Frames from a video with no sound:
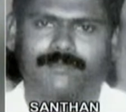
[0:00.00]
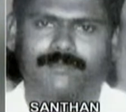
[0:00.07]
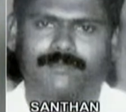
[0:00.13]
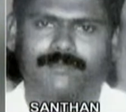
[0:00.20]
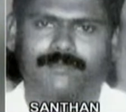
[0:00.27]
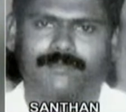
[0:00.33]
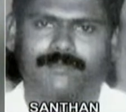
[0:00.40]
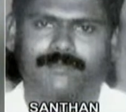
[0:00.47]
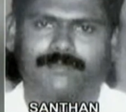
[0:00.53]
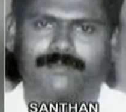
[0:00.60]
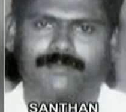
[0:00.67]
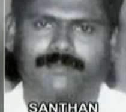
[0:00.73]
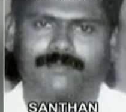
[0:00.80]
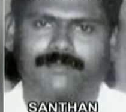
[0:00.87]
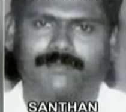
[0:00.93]

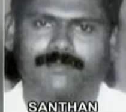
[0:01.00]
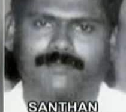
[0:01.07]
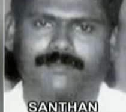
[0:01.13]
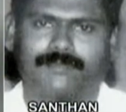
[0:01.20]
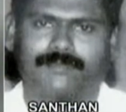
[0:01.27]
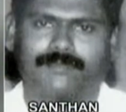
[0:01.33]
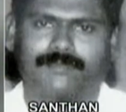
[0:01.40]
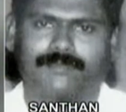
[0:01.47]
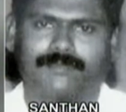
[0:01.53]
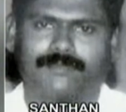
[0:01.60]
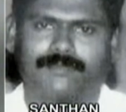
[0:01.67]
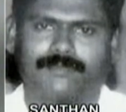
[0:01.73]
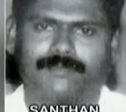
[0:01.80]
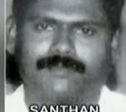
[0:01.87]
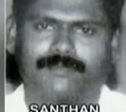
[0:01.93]

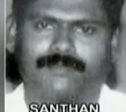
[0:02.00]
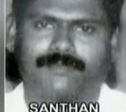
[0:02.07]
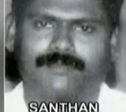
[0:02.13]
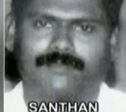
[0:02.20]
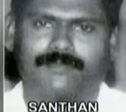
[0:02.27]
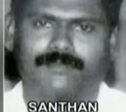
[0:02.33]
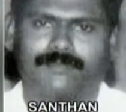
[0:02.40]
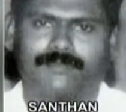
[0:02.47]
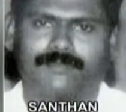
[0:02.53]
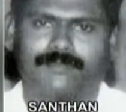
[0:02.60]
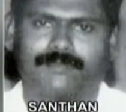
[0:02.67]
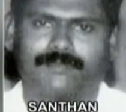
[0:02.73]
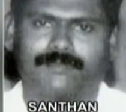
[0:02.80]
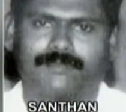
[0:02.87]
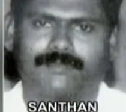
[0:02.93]

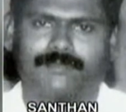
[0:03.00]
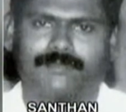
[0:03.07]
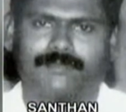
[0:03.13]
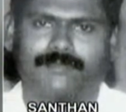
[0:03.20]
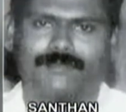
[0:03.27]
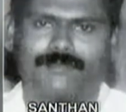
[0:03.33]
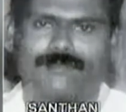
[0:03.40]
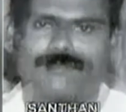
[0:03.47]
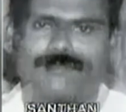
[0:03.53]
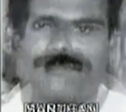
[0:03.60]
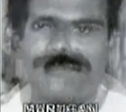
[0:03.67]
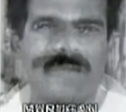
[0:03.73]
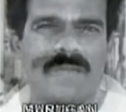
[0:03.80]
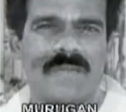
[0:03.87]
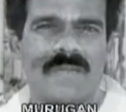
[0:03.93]

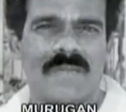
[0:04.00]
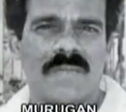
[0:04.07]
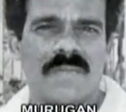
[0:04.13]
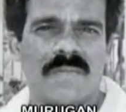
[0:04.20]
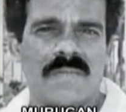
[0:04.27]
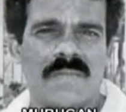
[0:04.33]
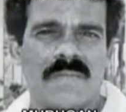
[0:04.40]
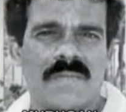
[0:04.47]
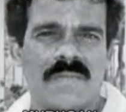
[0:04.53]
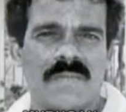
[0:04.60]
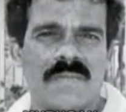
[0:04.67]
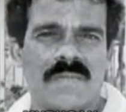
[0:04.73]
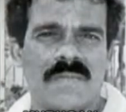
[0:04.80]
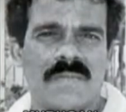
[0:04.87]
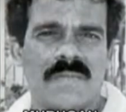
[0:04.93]

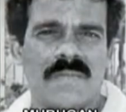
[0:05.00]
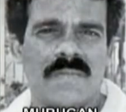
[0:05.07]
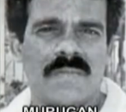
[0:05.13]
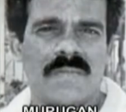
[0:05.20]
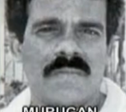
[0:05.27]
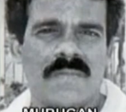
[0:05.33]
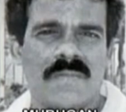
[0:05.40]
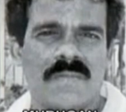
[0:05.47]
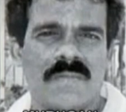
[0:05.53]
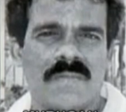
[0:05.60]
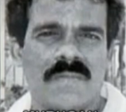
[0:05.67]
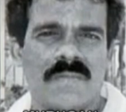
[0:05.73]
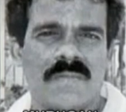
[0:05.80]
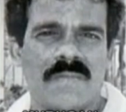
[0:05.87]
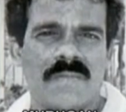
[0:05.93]

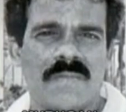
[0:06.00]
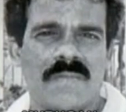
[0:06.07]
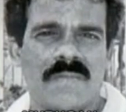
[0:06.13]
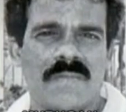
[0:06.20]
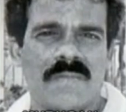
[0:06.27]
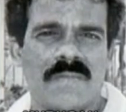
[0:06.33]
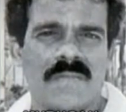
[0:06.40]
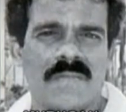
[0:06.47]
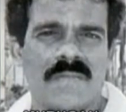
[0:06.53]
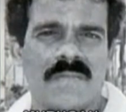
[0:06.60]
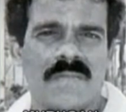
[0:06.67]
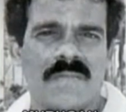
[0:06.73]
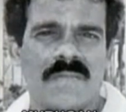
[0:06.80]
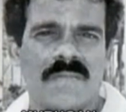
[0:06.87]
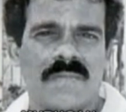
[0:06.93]

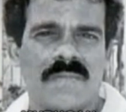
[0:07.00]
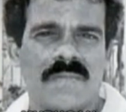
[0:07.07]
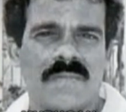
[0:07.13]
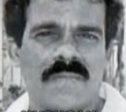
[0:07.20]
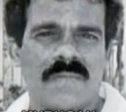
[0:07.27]
Nothing is said.